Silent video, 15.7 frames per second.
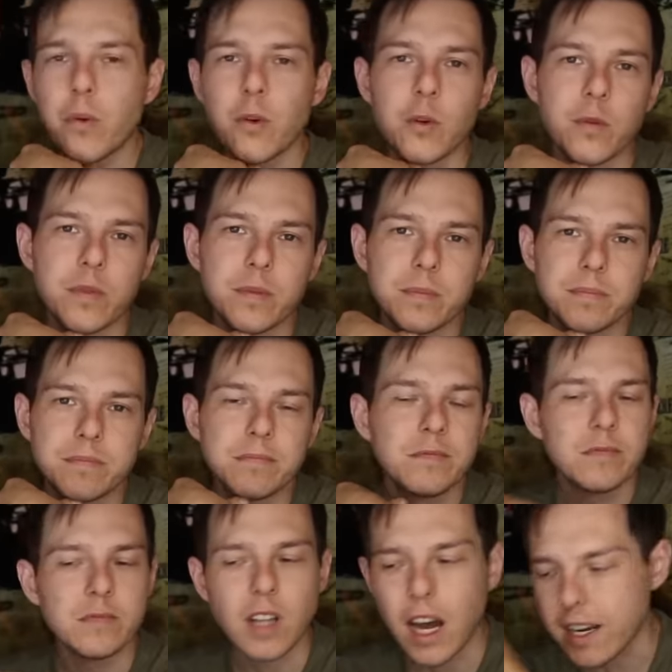proof.
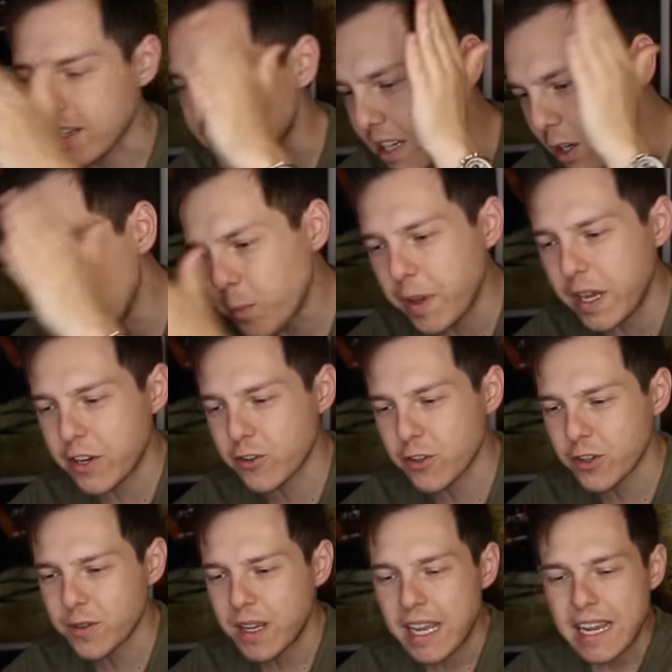Not a single
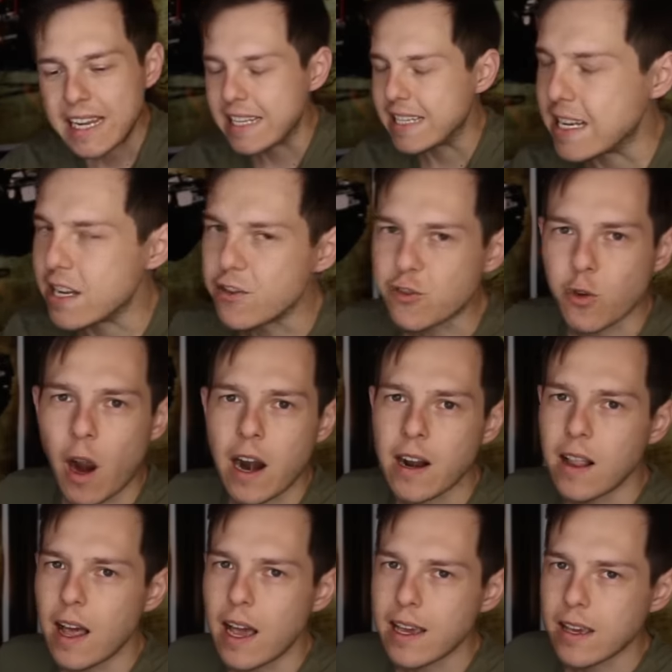picture. Didn't try
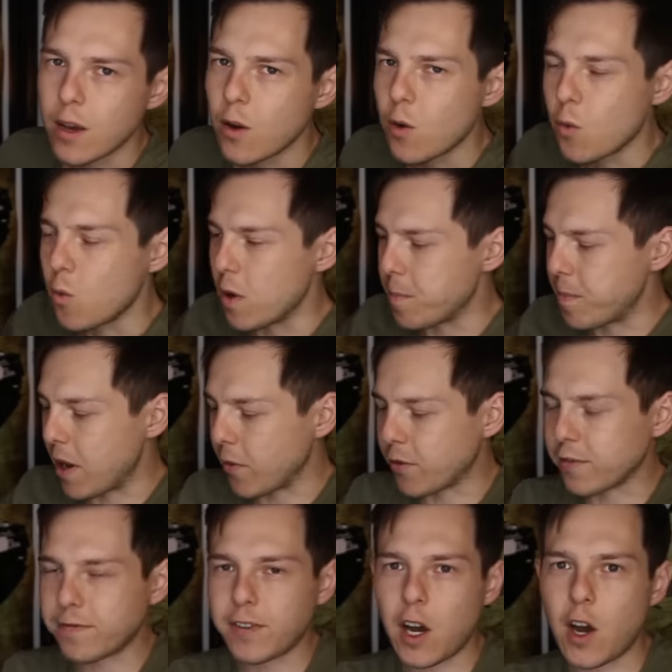to like whip out
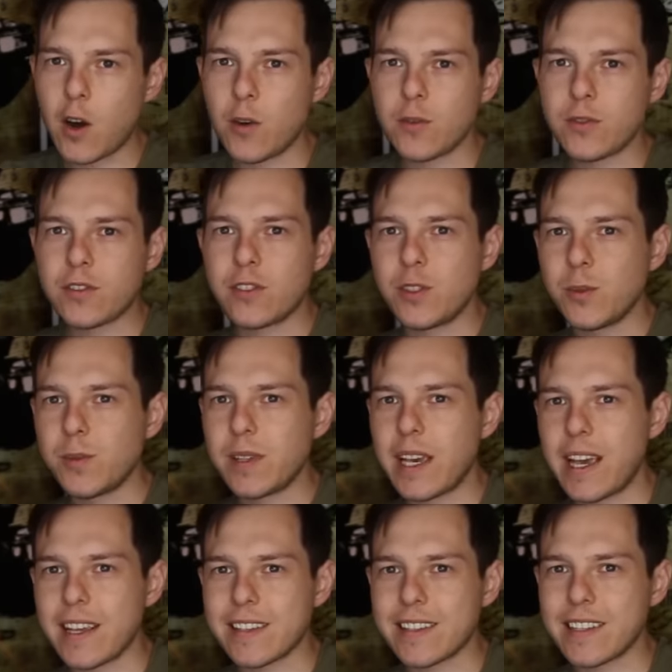the phone, do
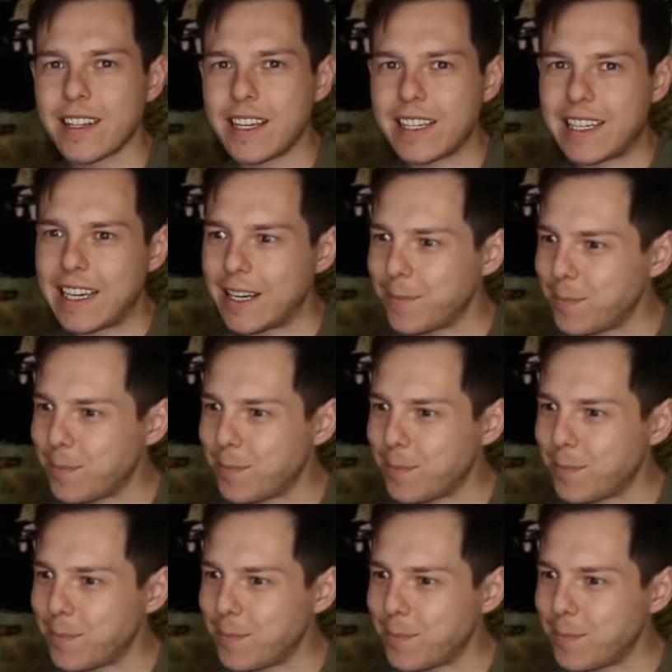this, and like get